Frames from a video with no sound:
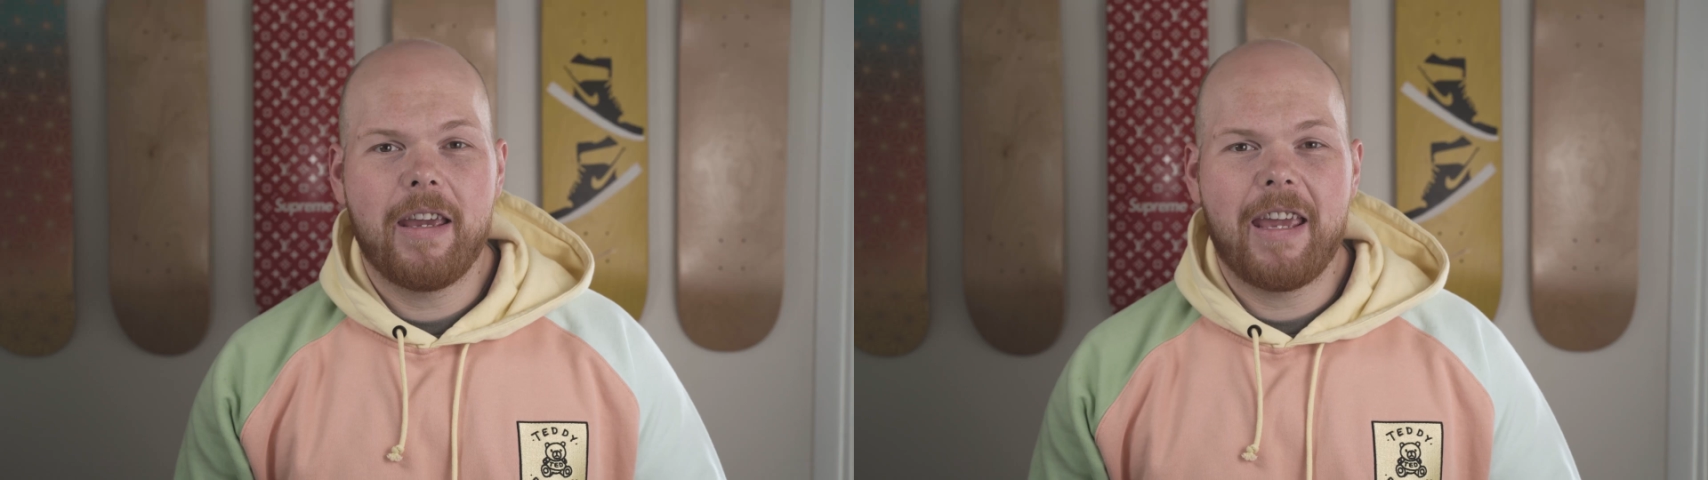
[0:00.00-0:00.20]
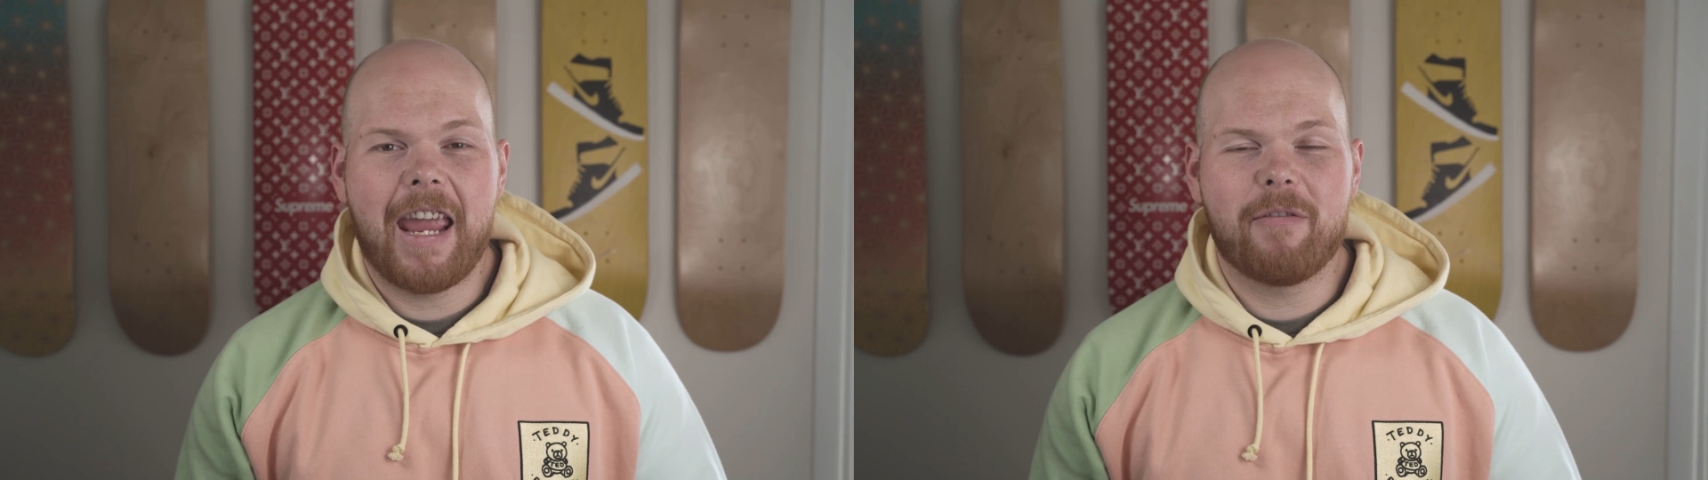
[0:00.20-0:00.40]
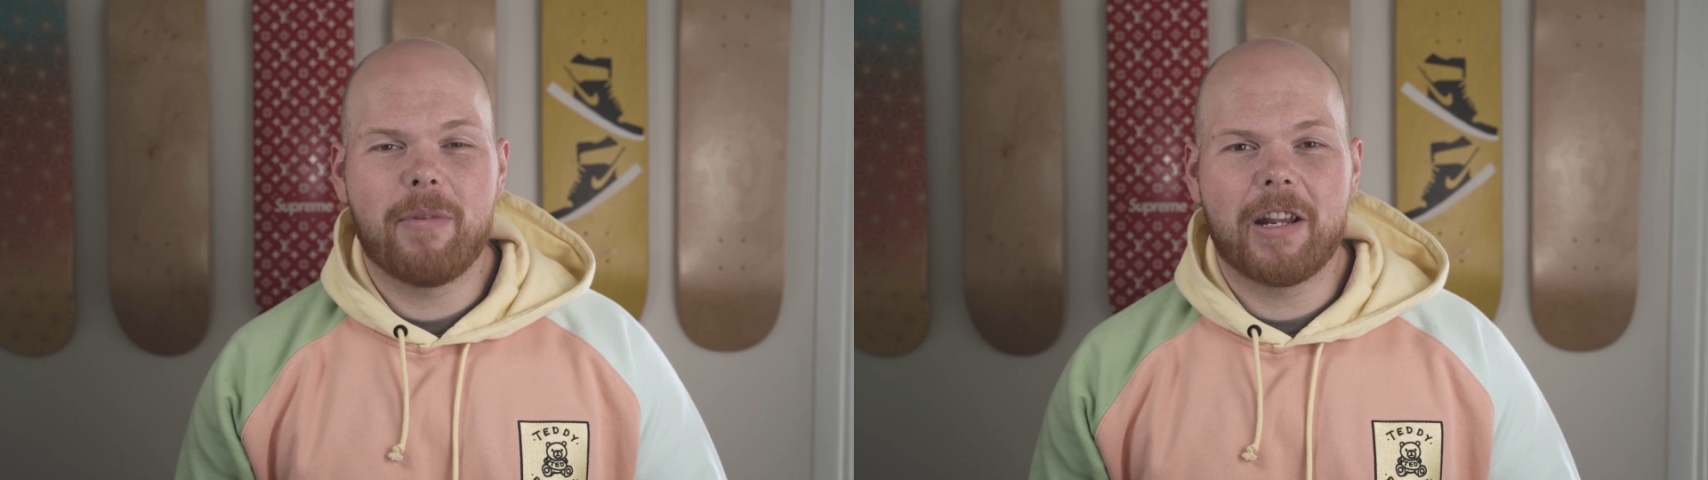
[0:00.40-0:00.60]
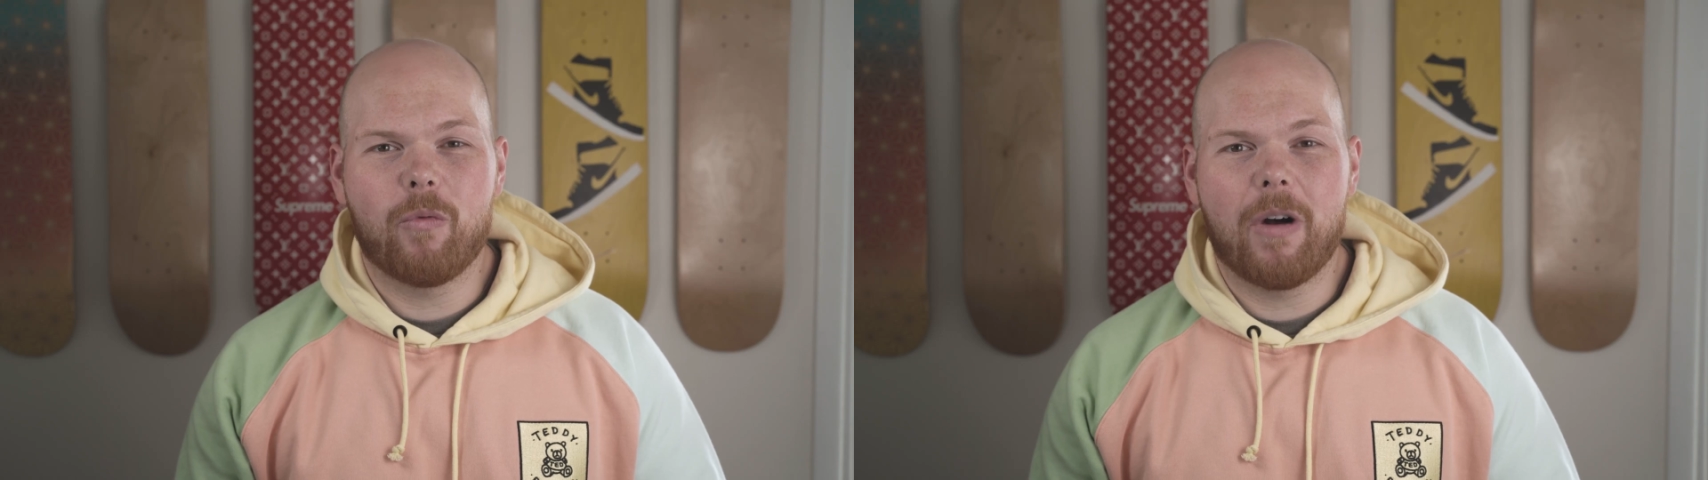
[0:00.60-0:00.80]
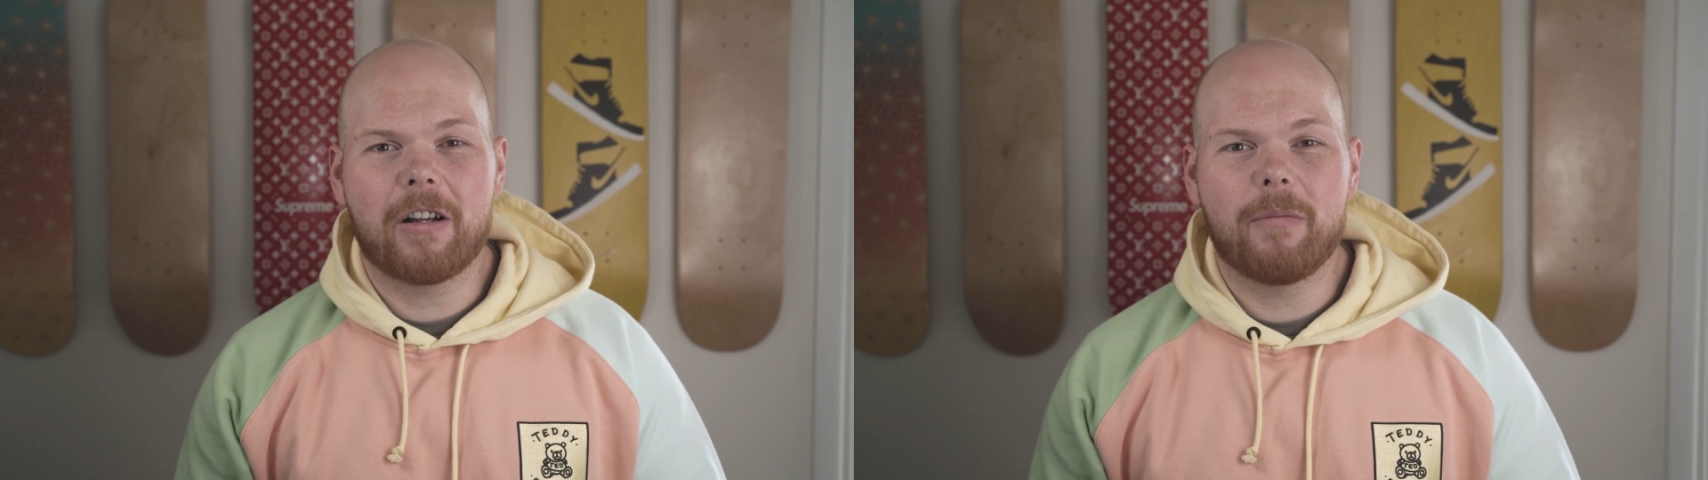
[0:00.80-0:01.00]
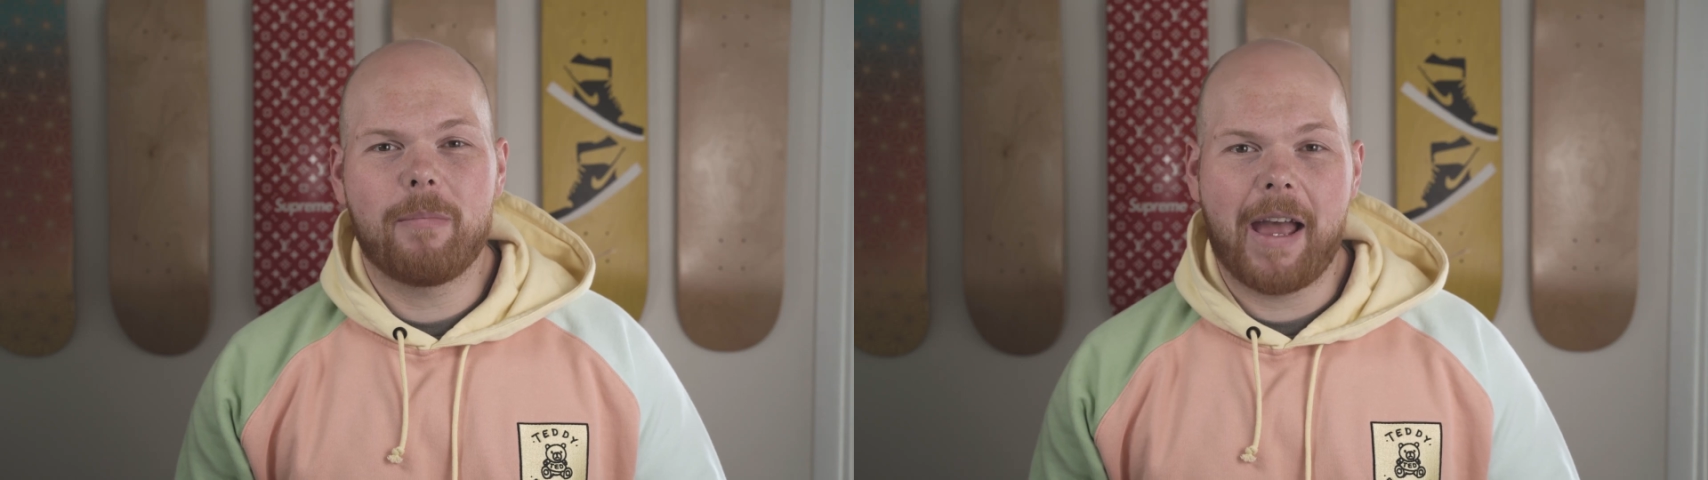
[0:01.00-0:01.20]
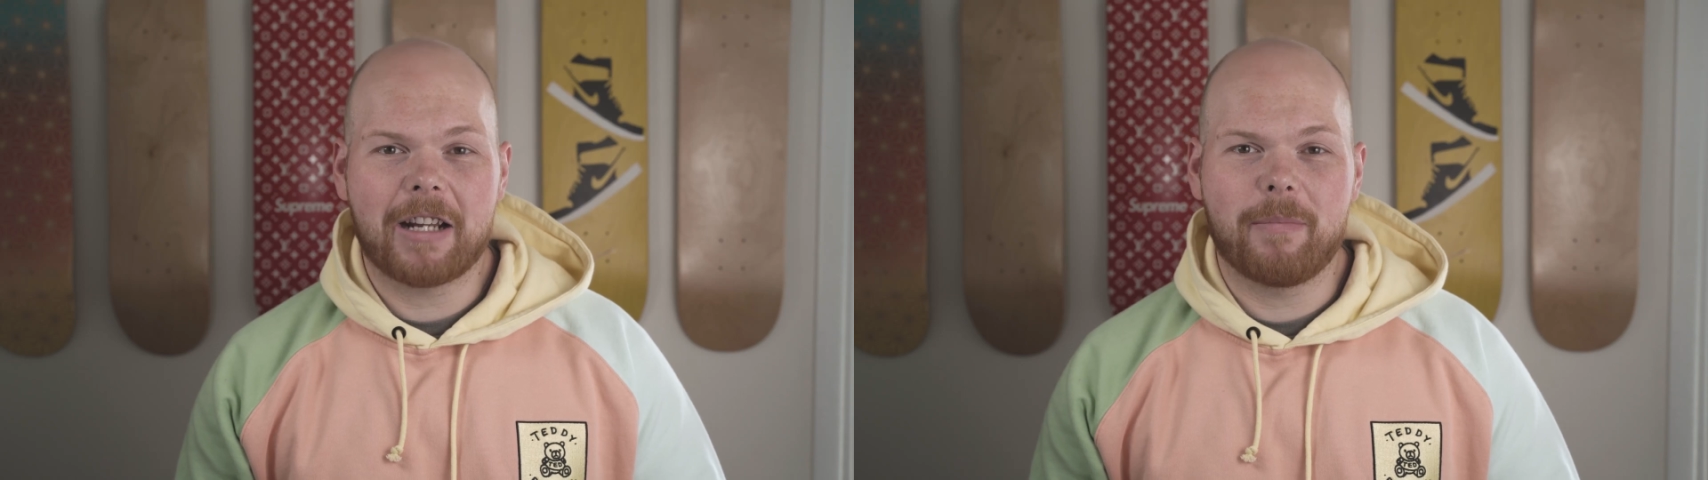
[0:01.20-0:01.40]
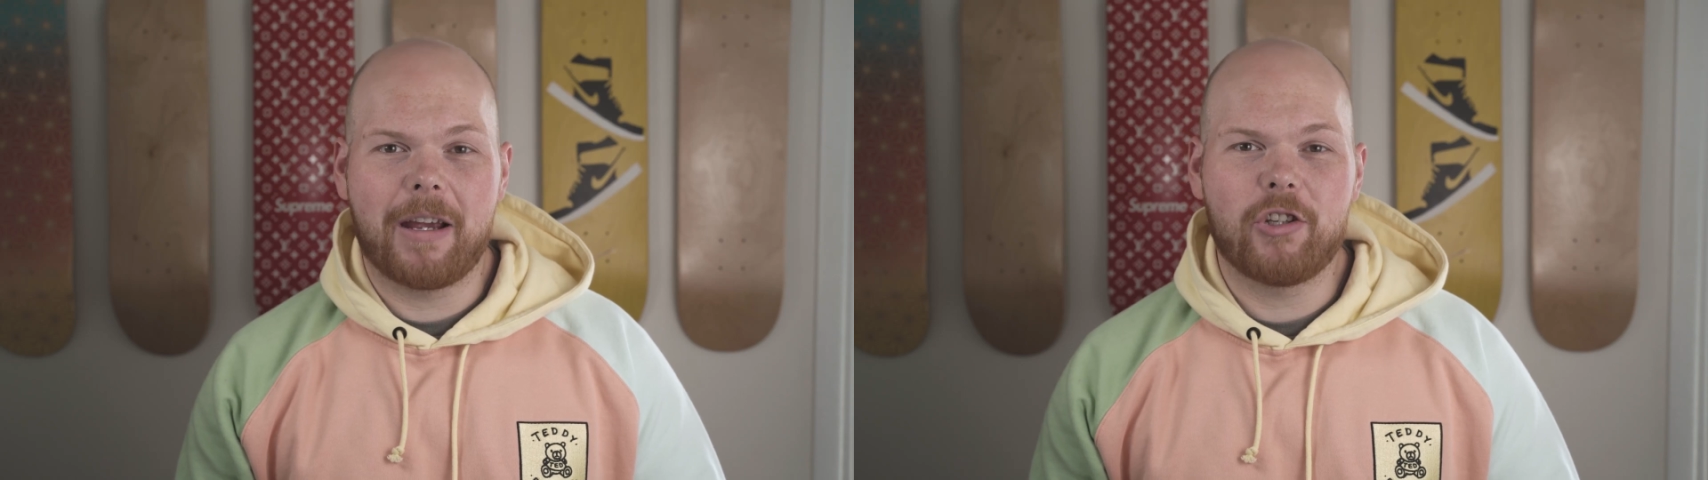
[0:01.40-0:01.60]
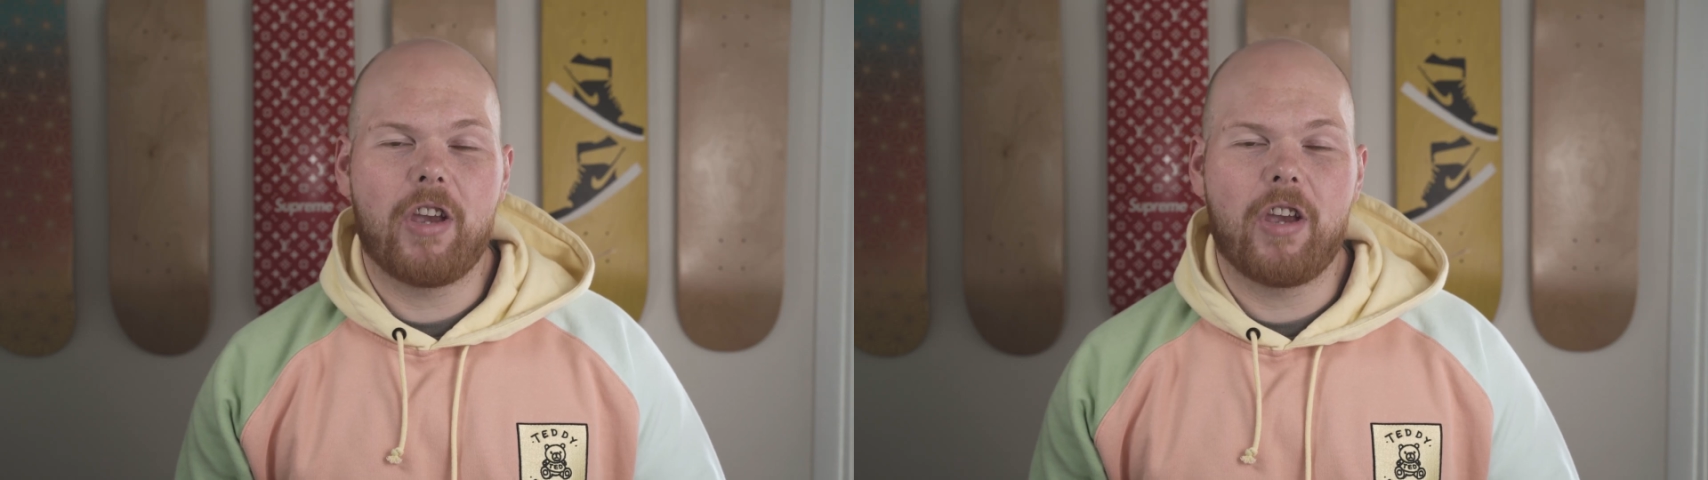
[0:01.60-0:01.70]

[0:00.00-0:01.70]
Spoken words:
Hey everybody, welcome back to my